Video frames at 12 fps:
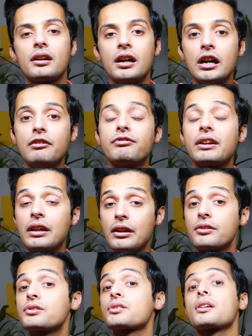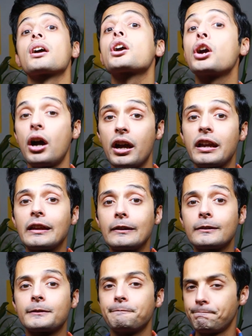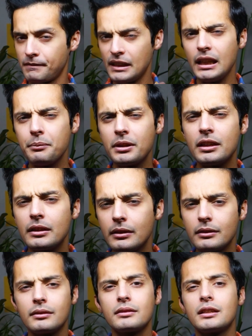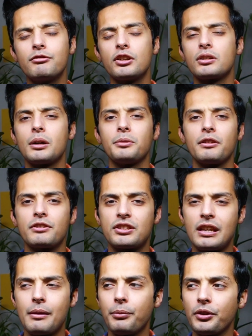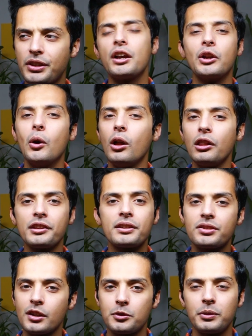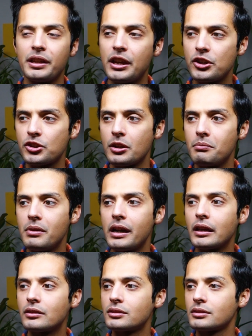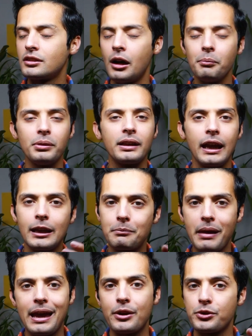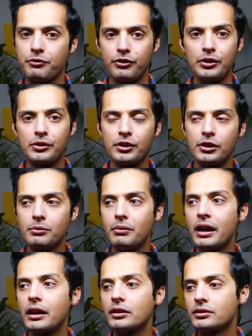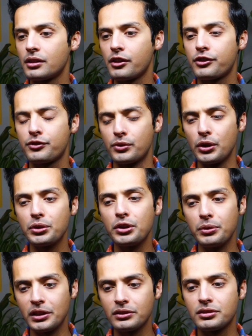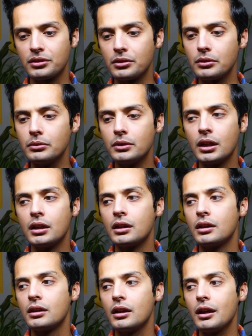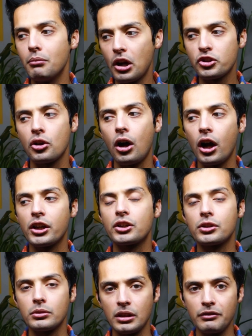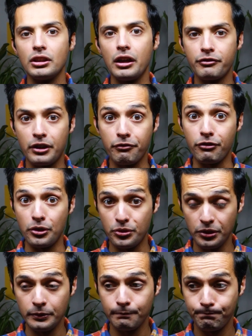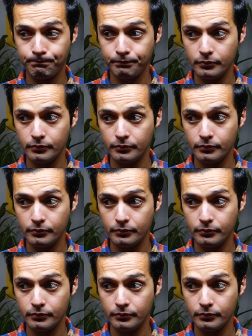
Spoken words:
of its kind. Let me give you a couple of examples. I know all this explanation might complicate matters further, might throw you into a much higher level of confusion,